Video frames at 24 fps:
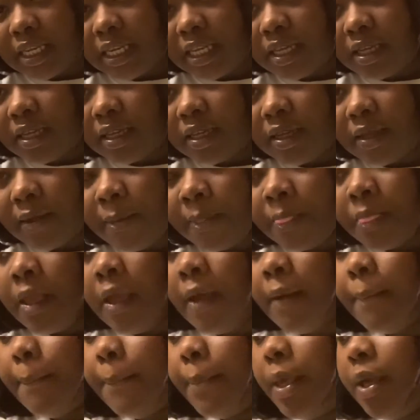here?
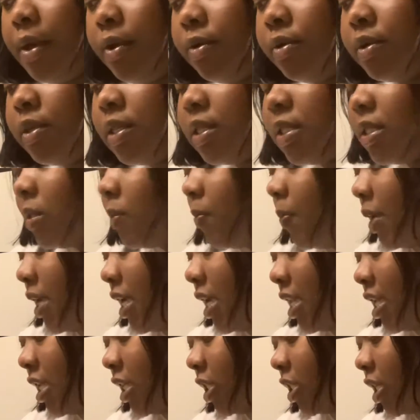Milk,
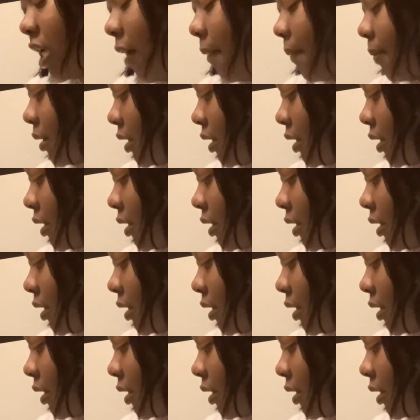spinach, apple